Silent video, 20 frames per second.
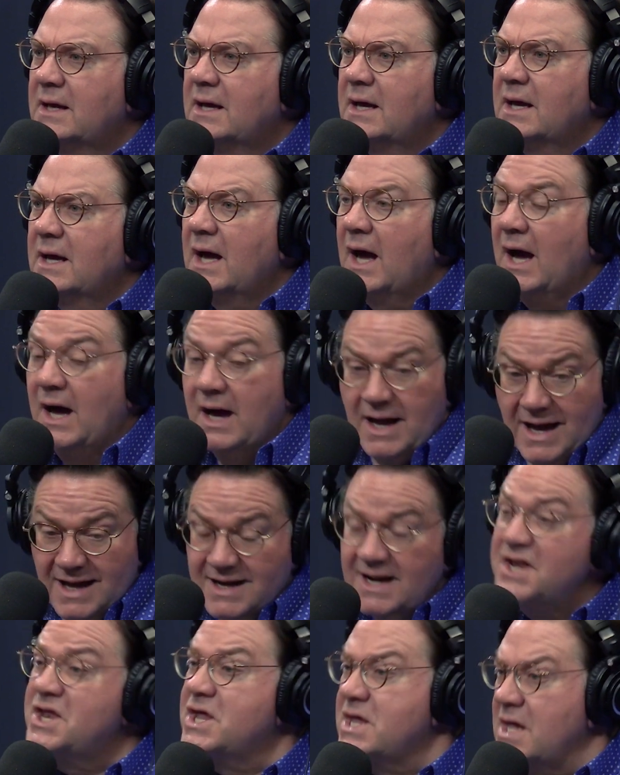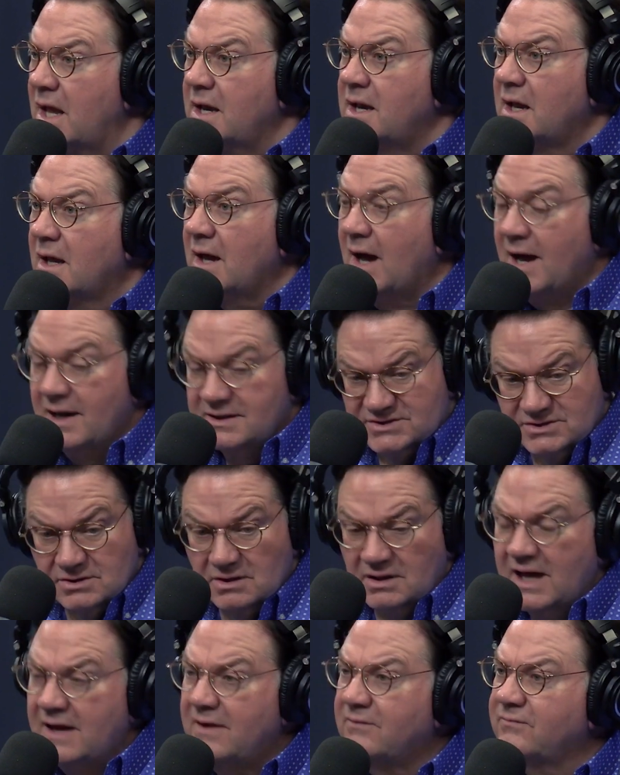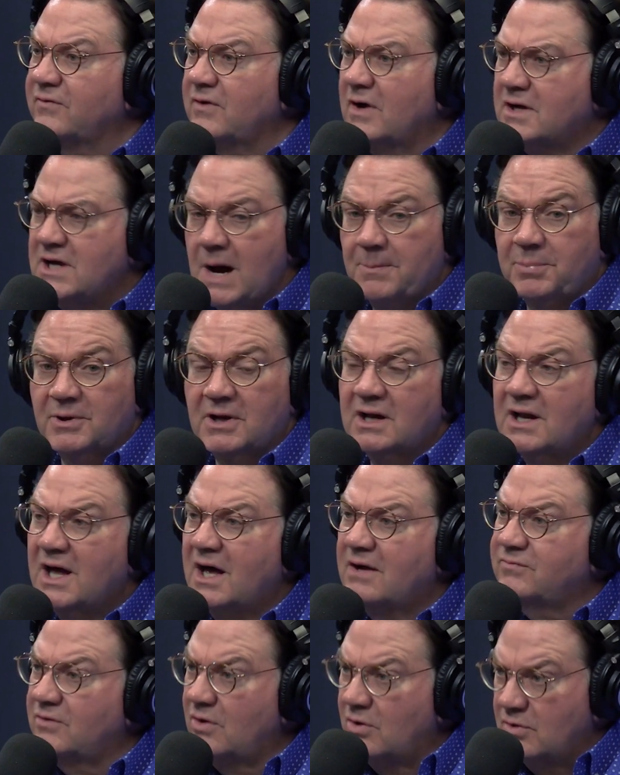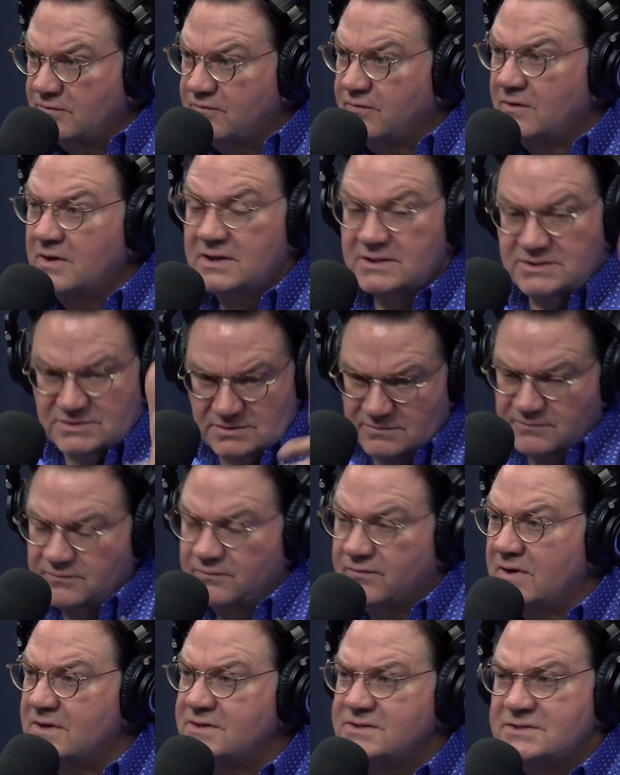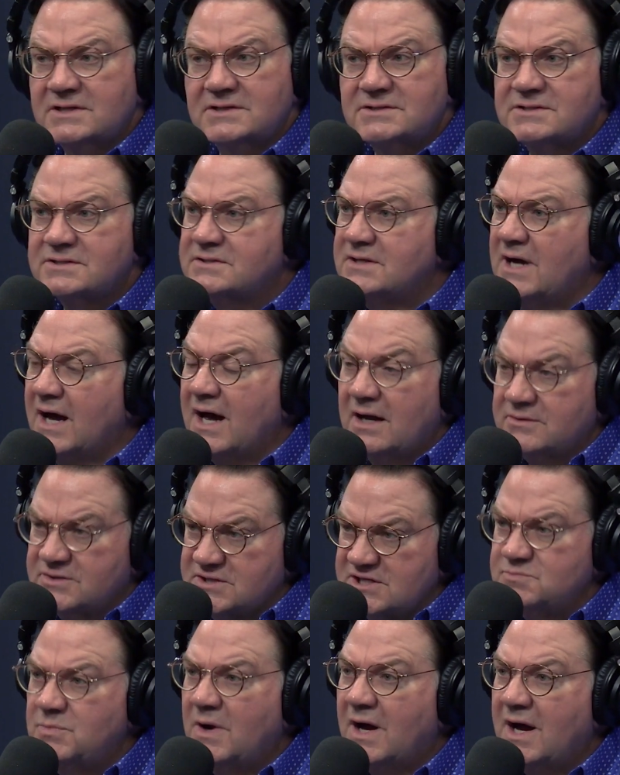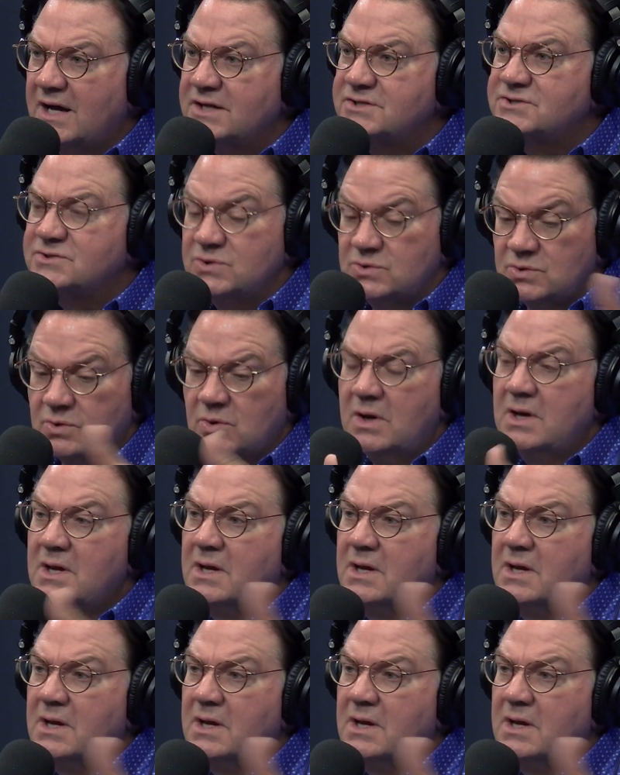And I did. I still have a couple of lifelong friends or friends since my high school.